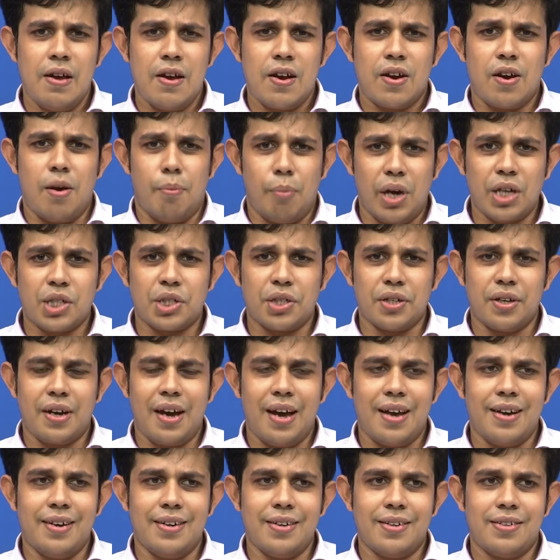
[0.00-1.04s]
combustion
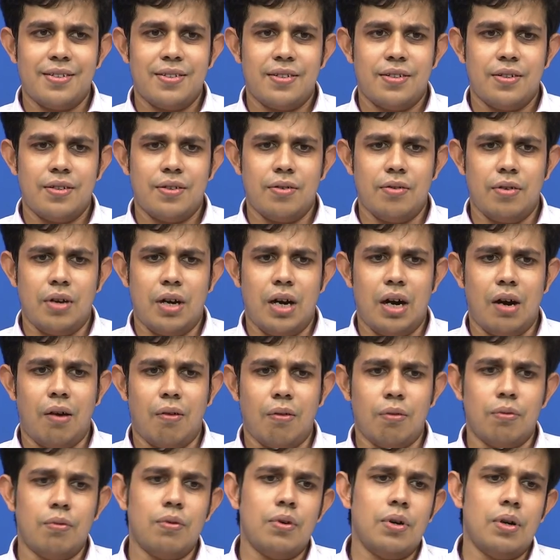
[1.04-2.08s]
kinetics,
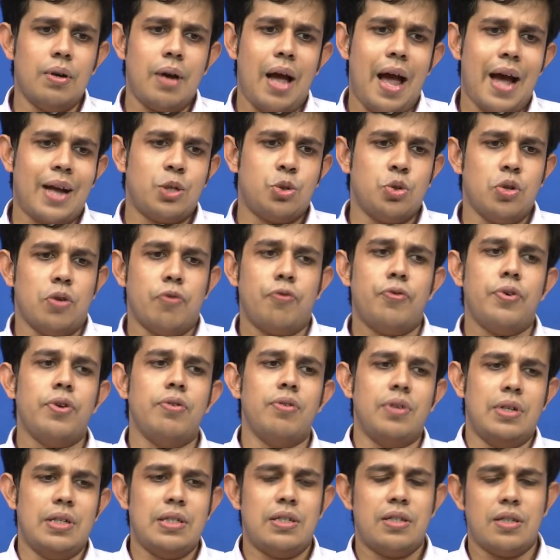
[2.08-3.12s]
how actual
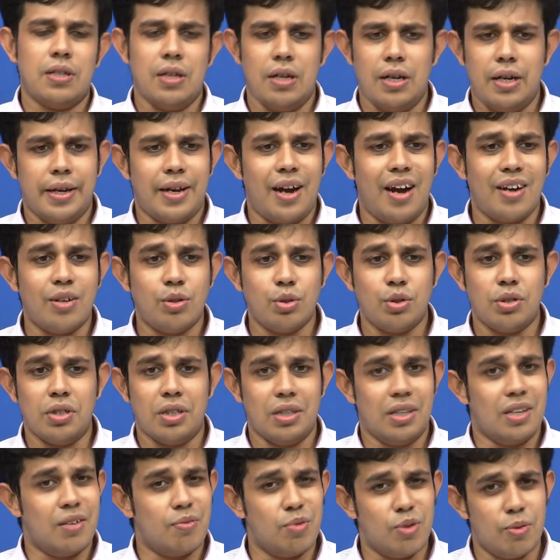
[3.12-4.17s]
fuels like hydrogen,
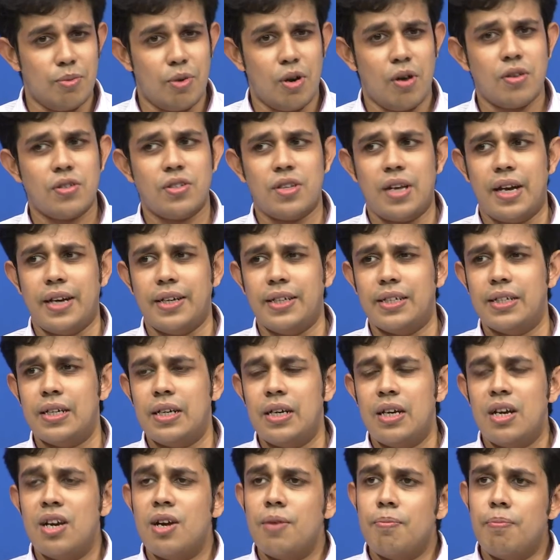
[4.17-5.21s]
carbon monoxide,
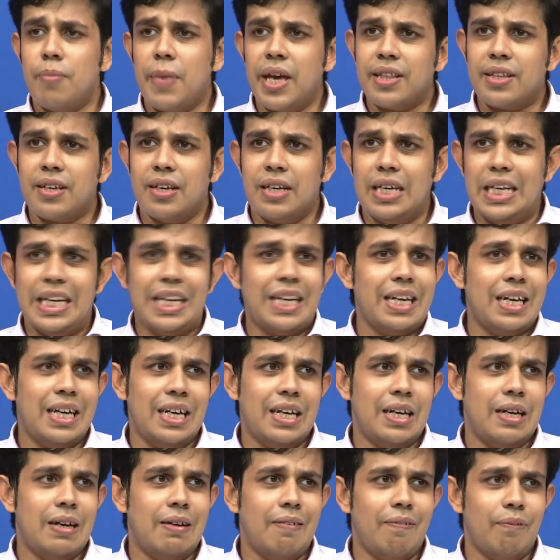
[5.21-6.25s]
methane
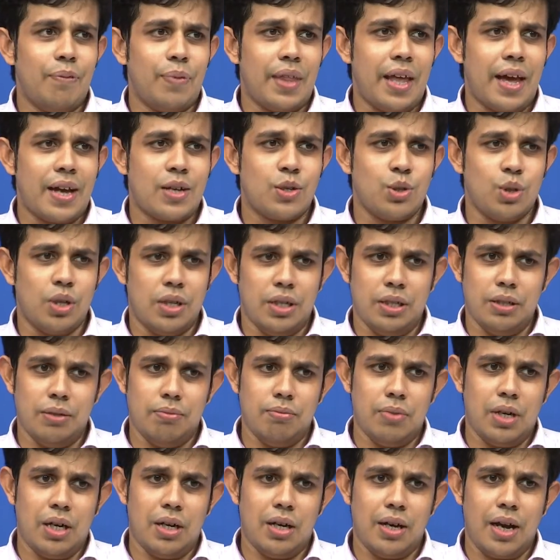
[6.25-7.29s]
actually
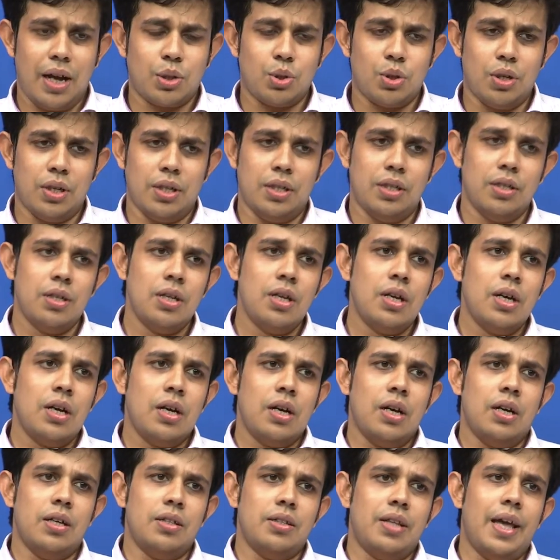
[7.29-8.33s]

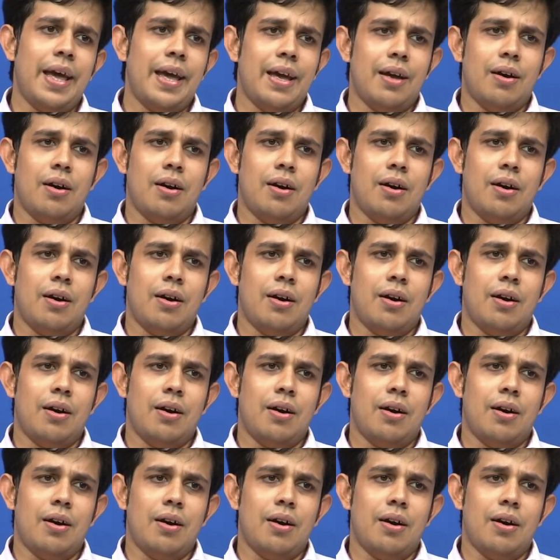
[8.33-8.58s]
they